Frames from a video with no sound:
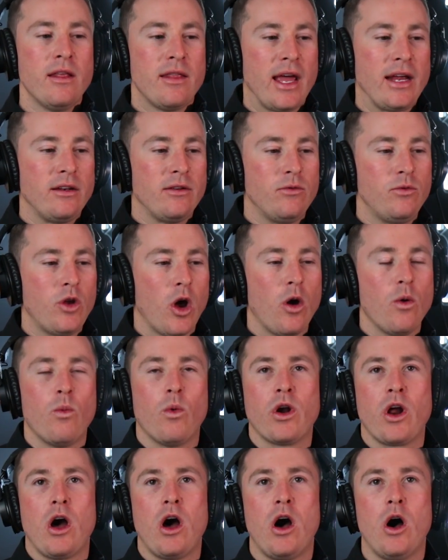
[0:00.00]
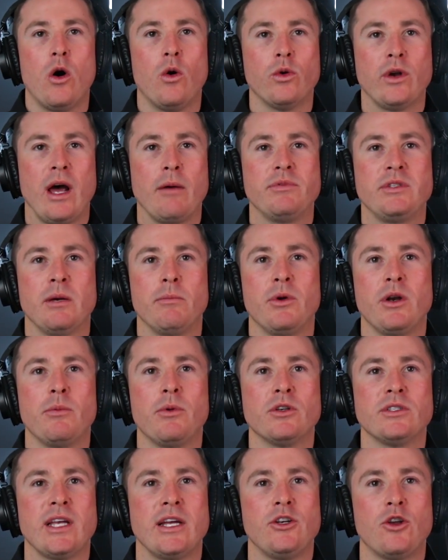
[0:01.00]
they don't want to hold up somebody
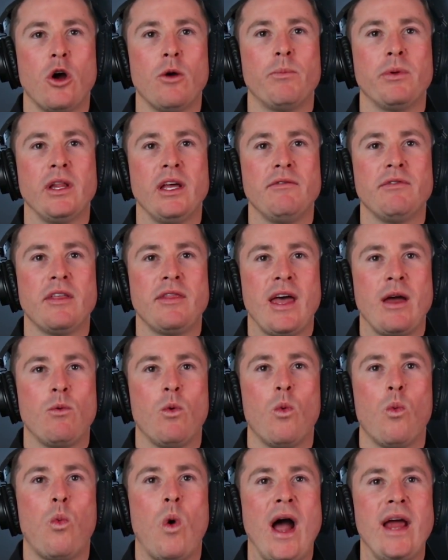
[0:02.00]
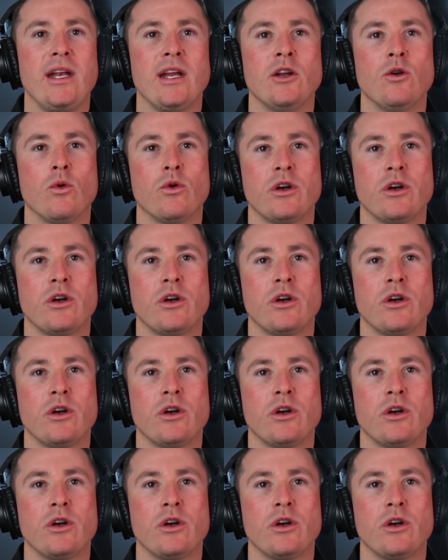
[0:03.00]
because they don't believe that they will wait in